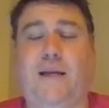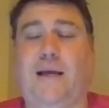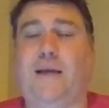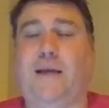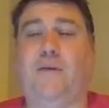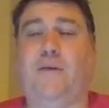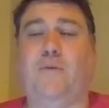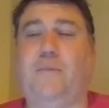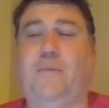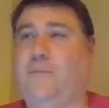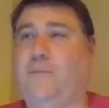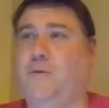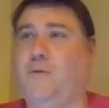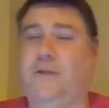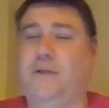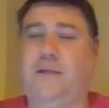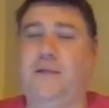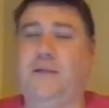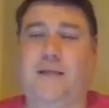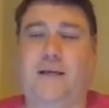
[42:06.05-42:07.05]
I couldn't remember what
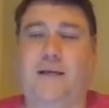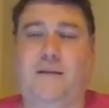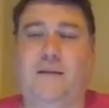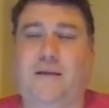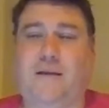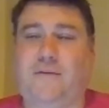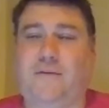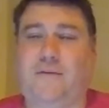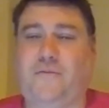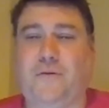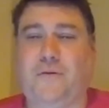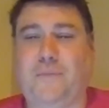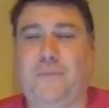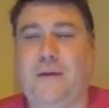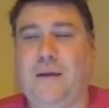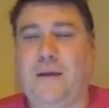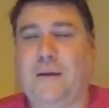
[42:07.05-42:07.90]
they said in that film,